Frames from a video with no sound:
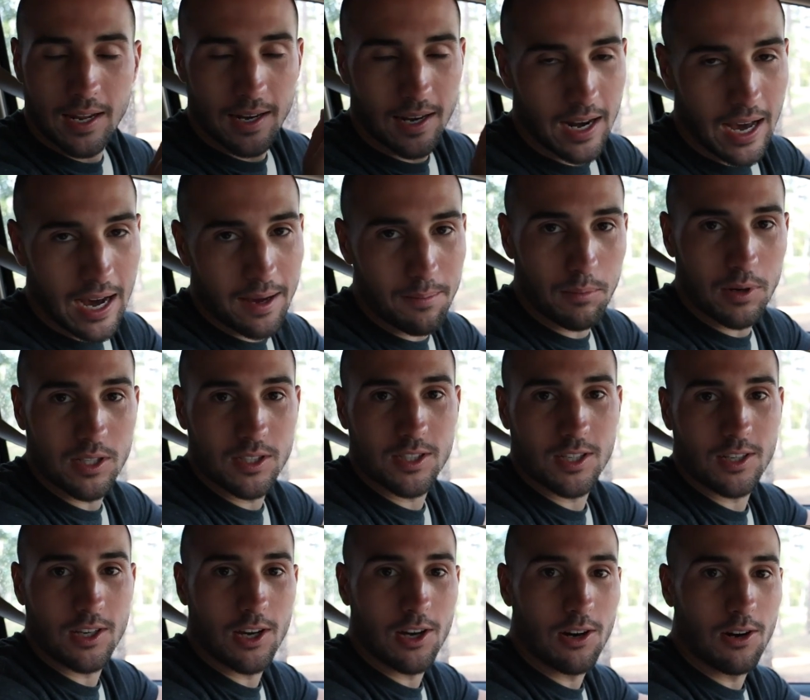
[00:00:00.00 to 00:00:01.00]
9 months
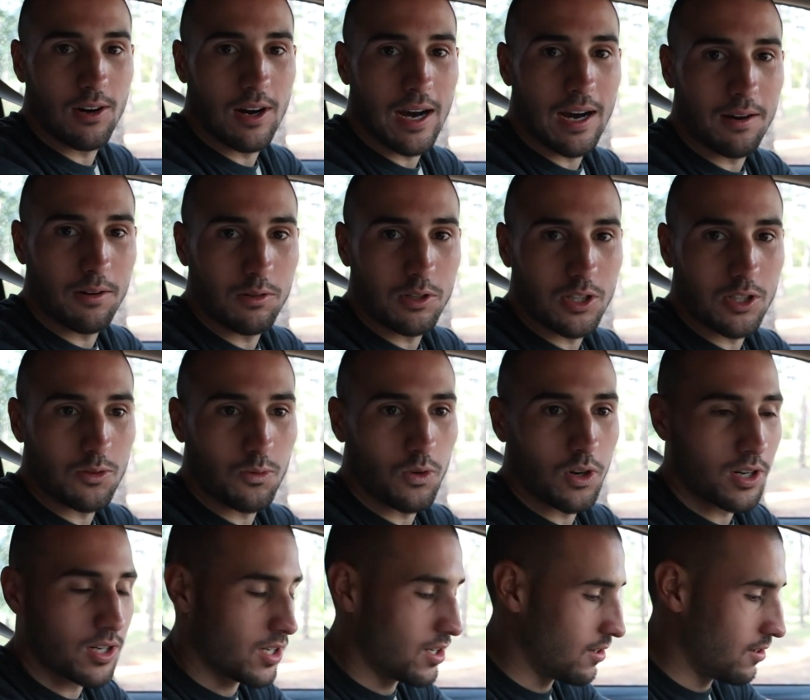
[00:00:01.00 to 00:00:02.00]
ago, I was
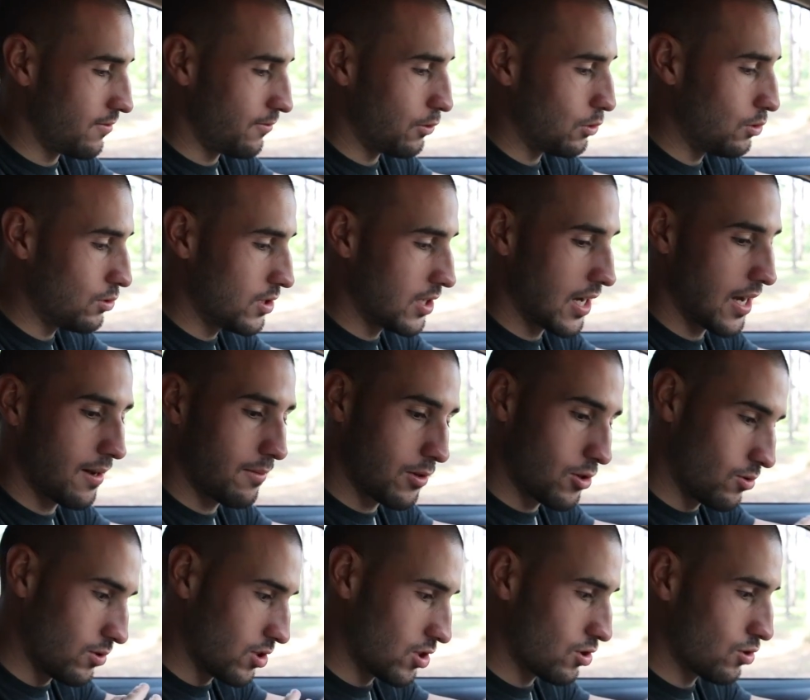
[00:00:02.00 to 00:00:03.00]
working full-time,
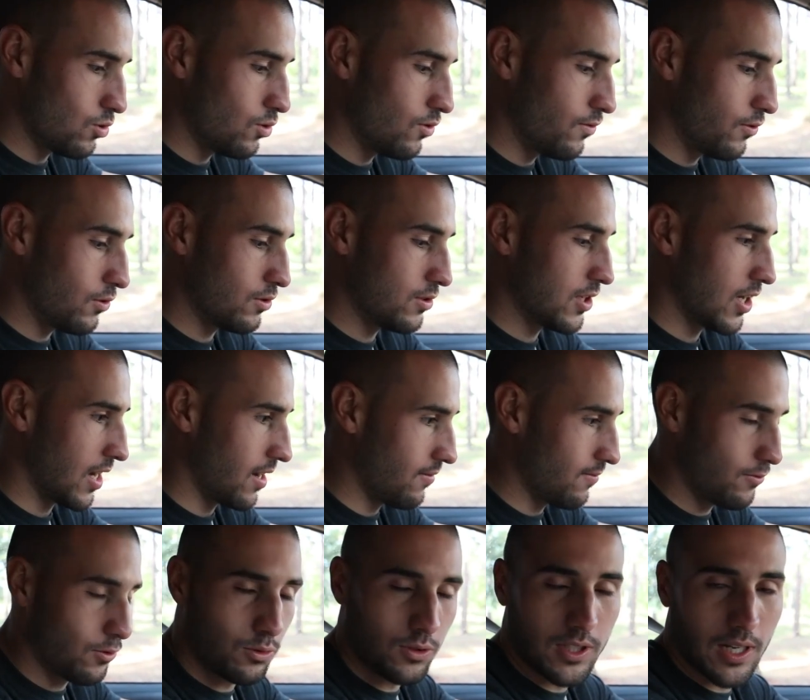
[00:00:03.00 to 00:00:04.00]
going to school
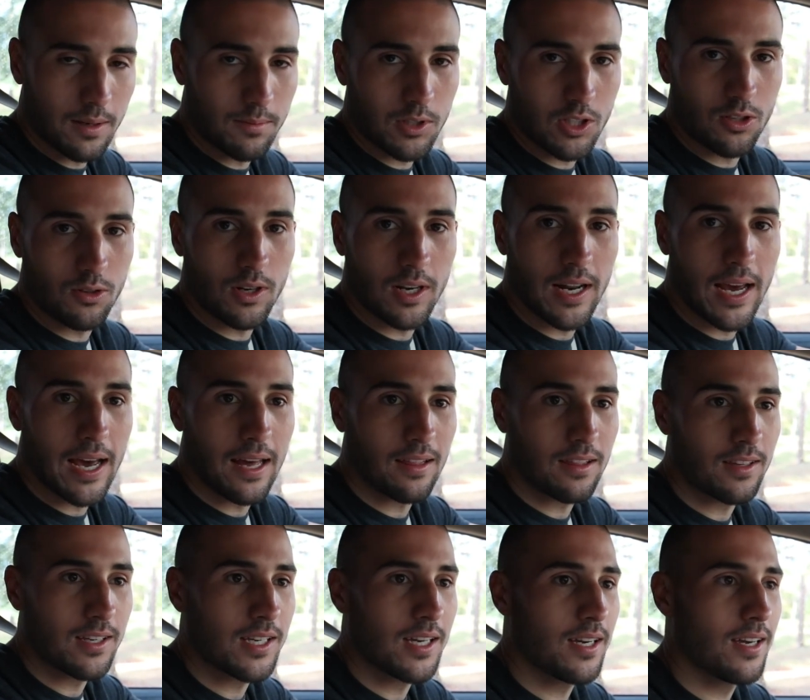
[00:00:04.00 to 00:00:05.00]
full-time,
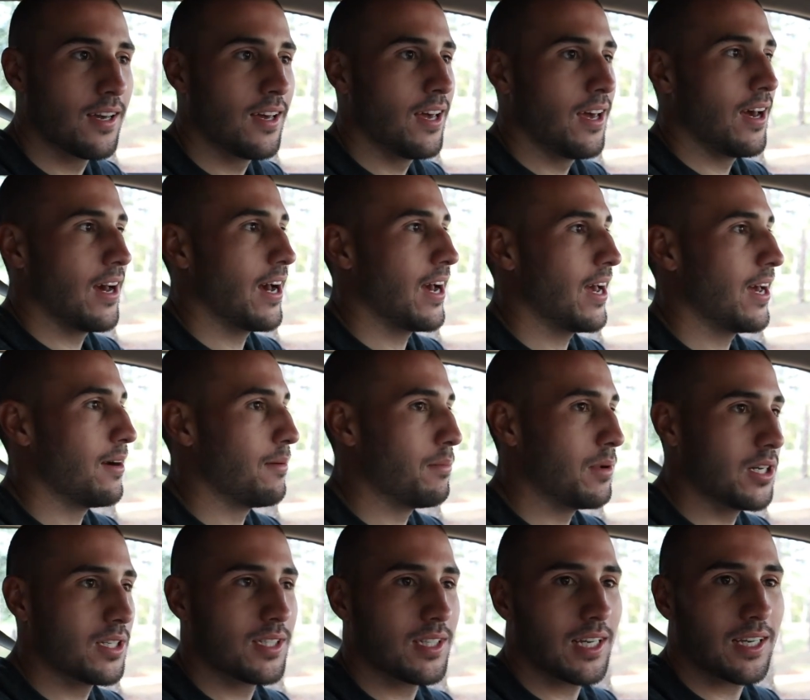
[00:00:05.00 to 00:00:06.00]
student-athlete. I had a
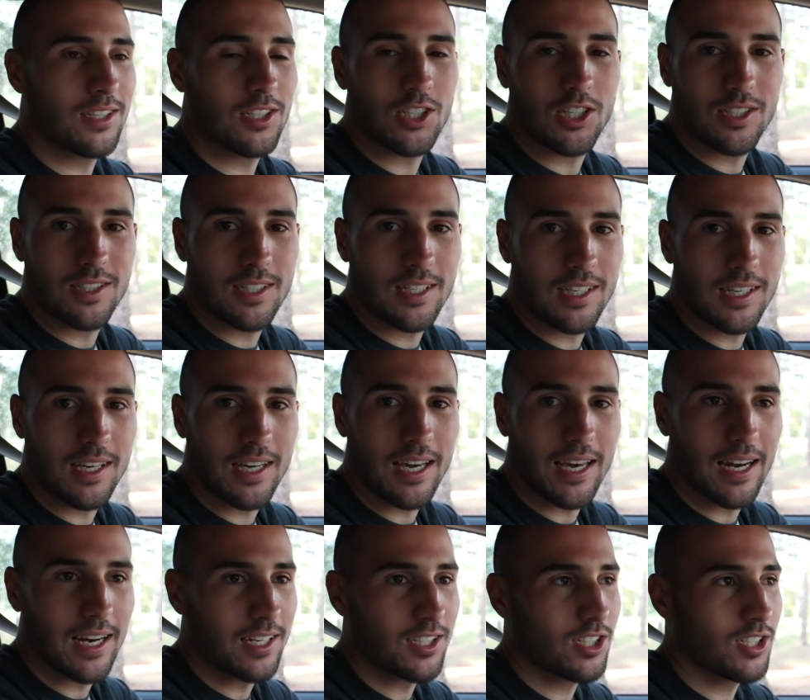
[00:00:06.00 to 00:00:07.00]
Mustang GT,
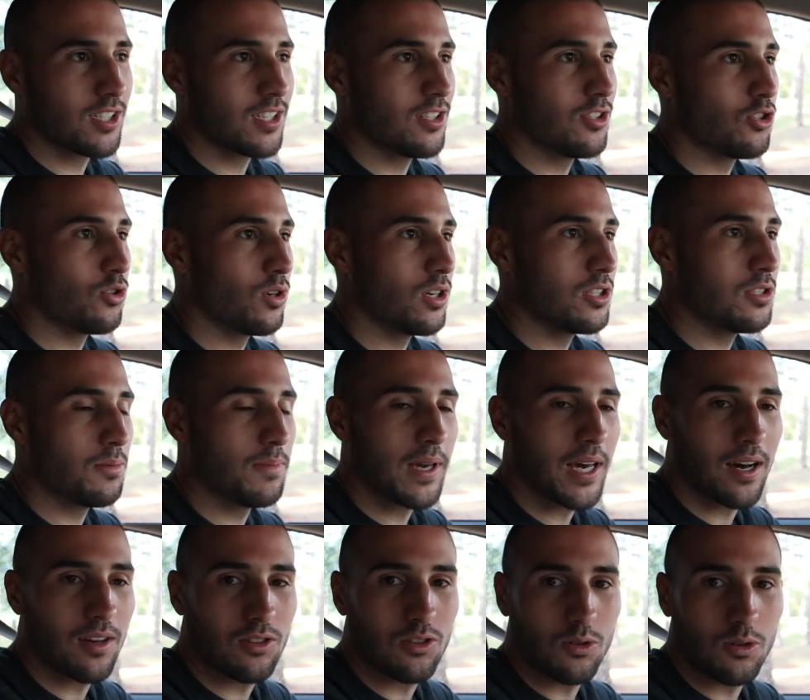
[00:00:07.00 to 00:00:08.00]
and I just enjoyed to be
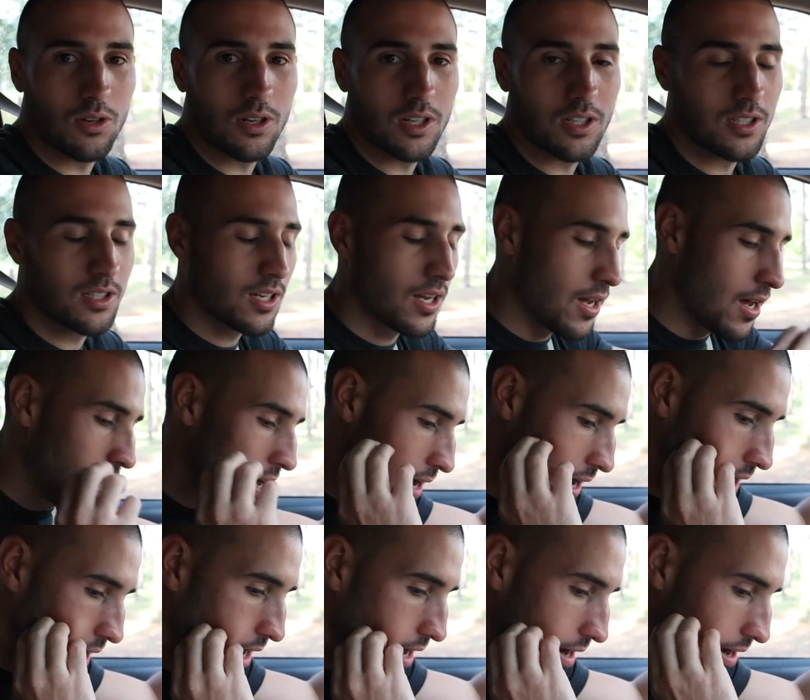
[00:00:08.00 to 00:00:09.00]
outdoors.
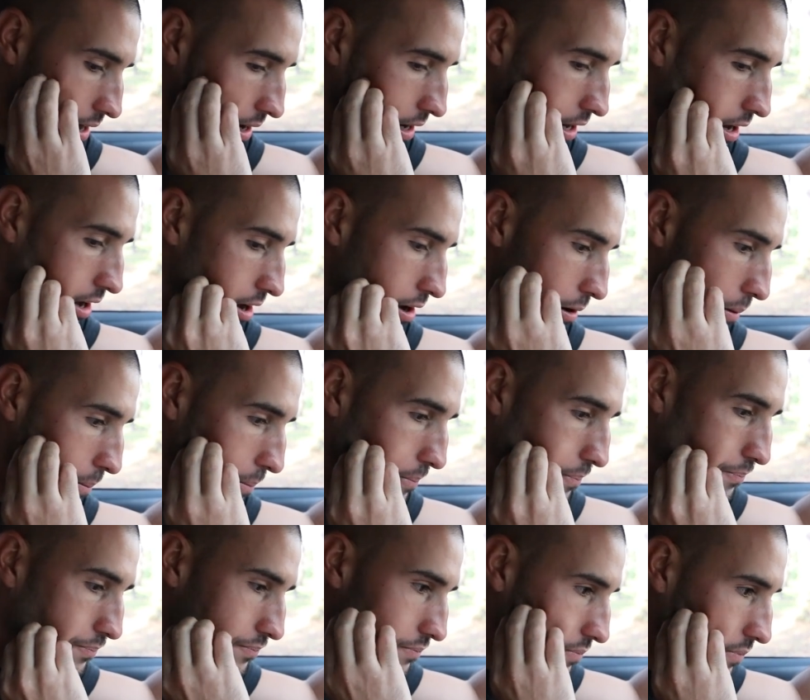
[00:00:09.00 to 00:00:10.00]
And
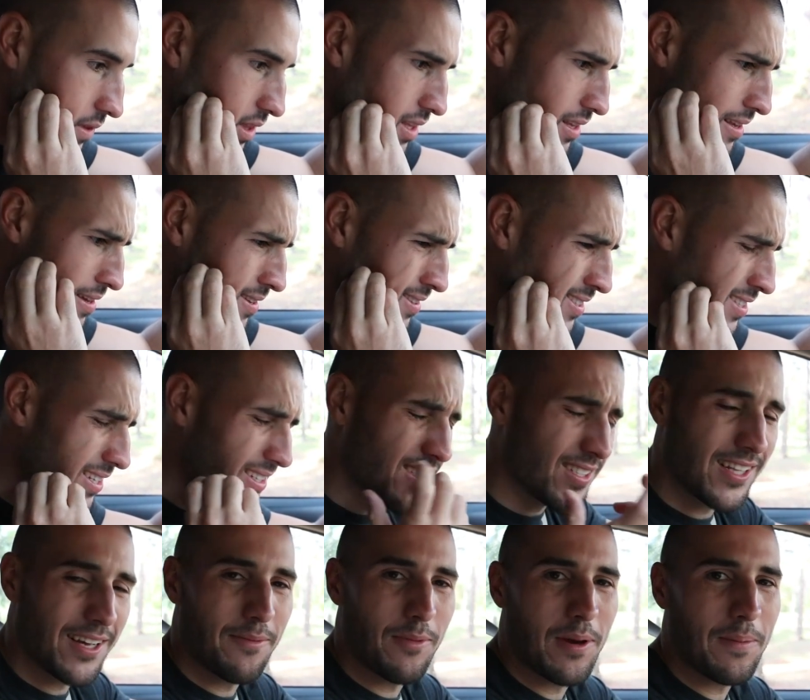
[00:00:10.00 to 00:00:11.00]
since
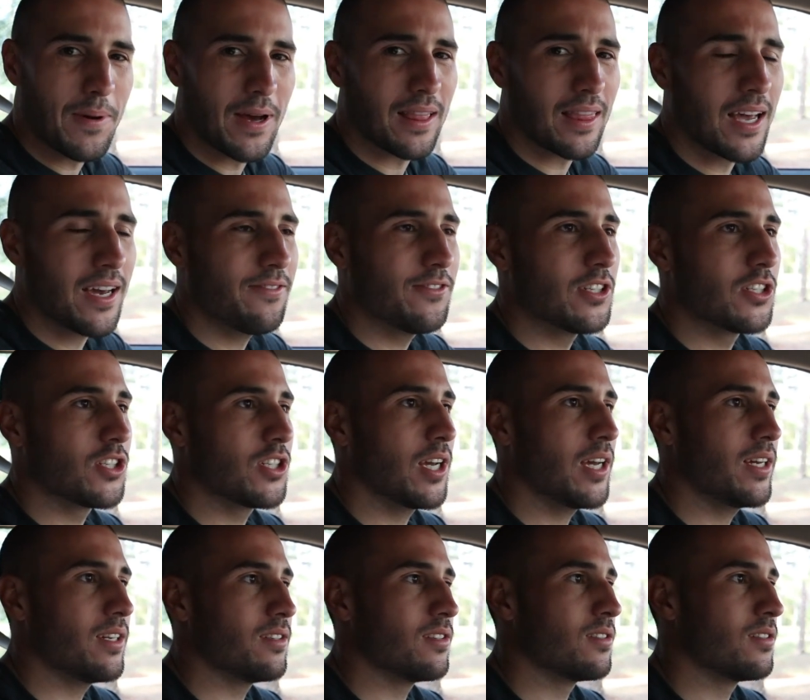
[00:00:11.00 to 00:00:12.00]
then, man, my life has
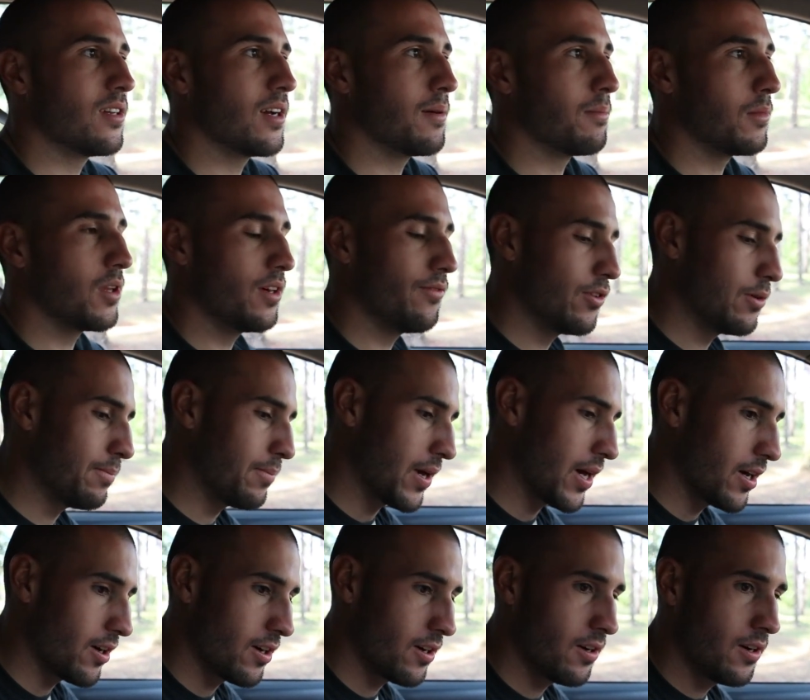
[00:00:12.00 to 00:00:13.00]
changed. I'm living
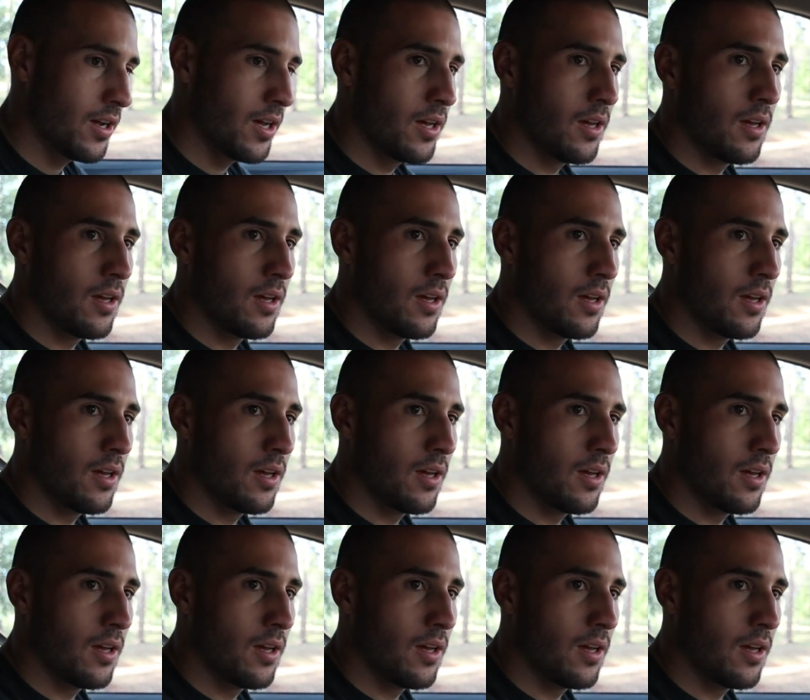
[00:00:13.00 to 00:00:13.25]
better.